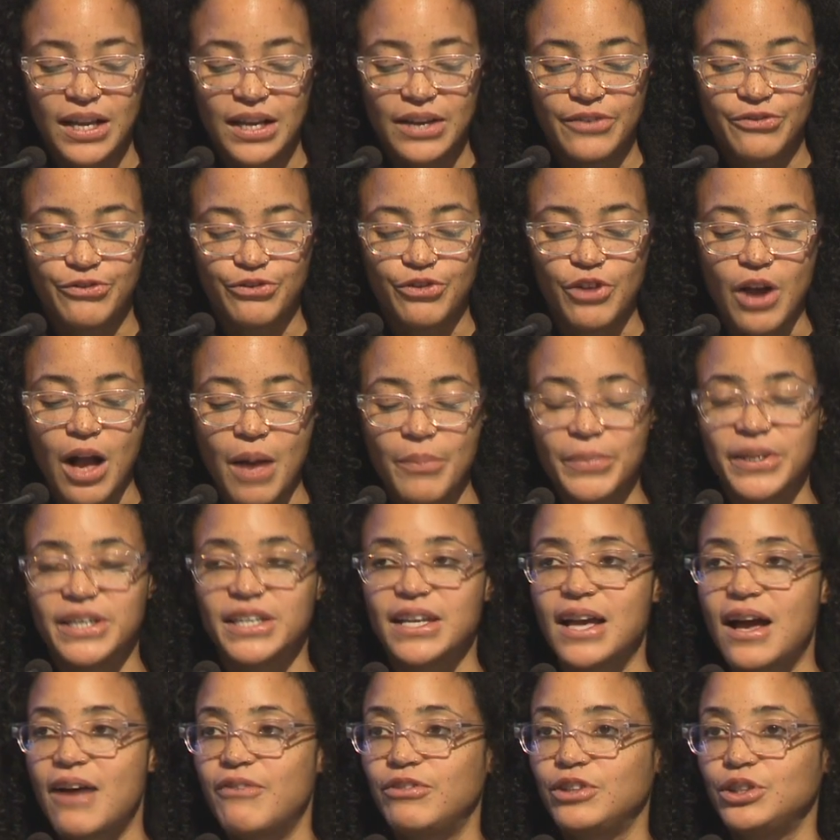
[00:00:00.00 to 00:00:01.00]
from an
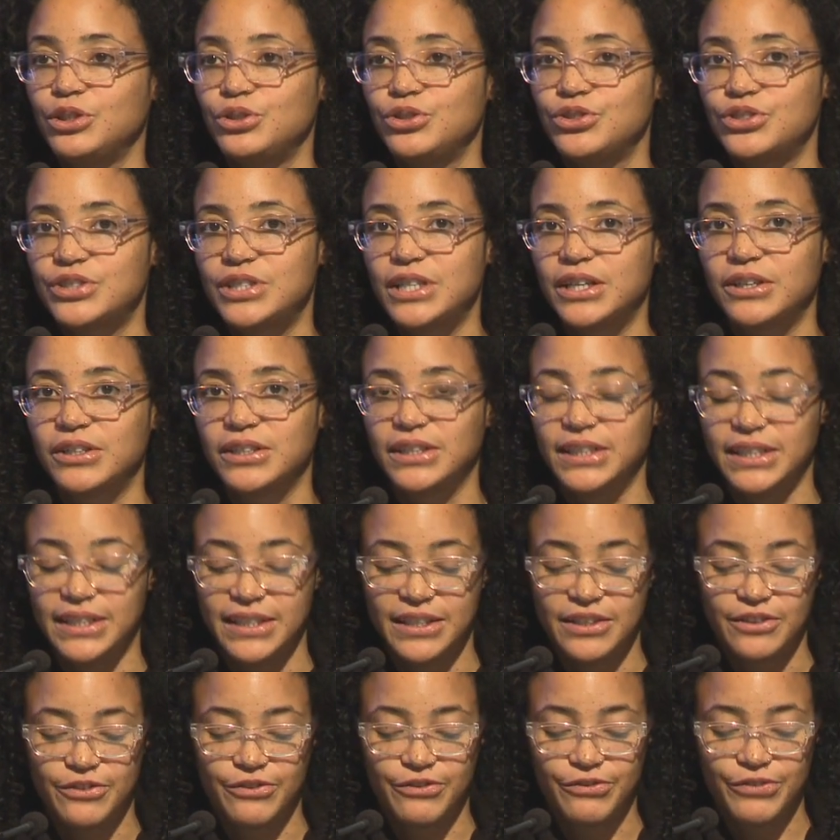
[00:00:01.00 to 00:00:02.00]
evolutionarily
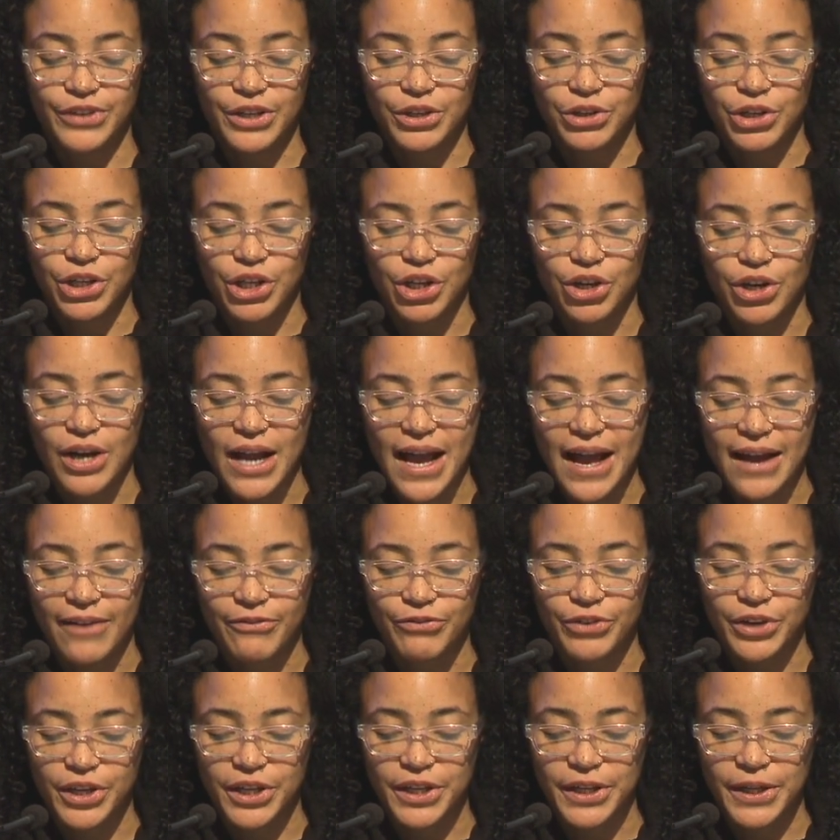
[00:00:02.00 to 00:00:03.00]
inferior
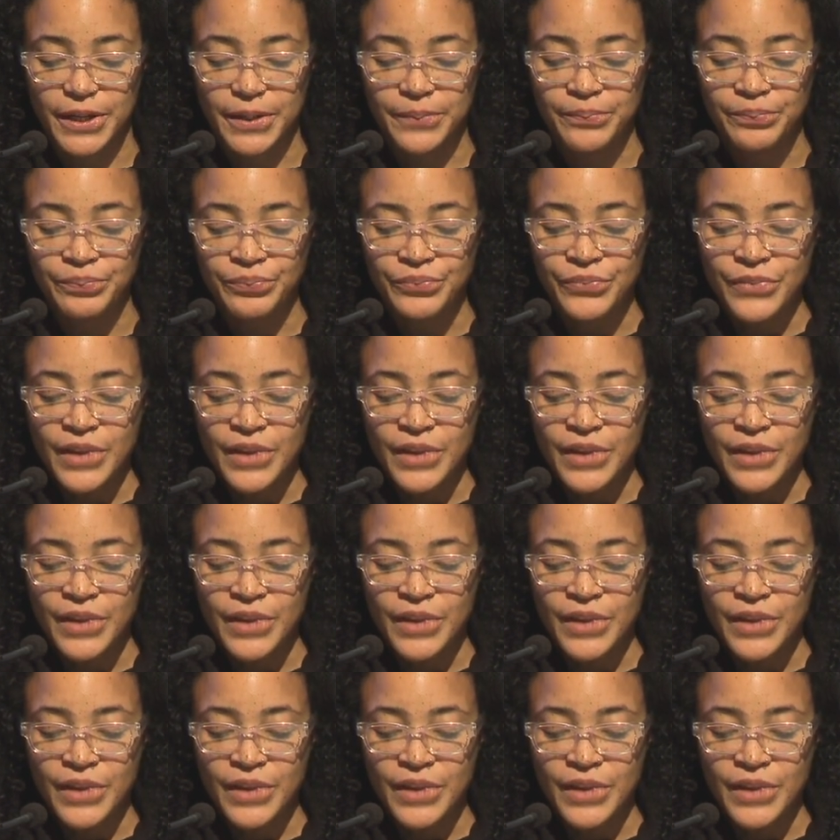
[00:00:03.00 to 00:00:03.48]
Africa.